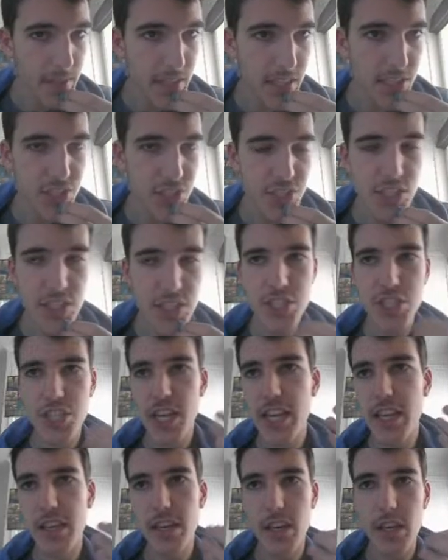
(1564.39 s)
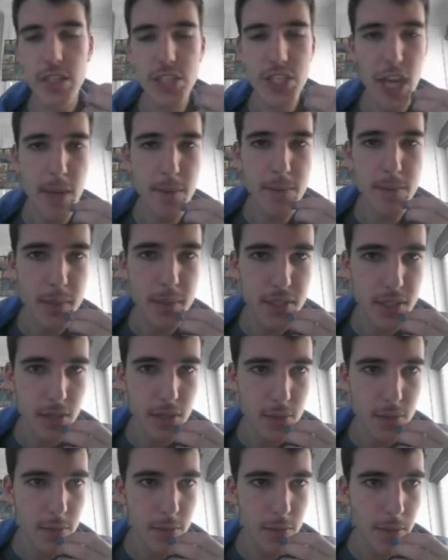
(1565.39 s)
He's just a cheat code, James
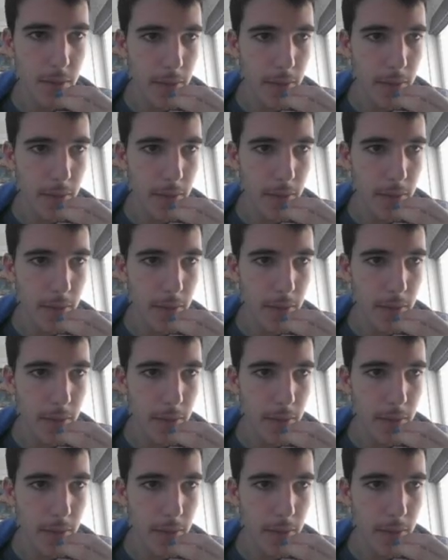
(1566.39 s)
McDonald.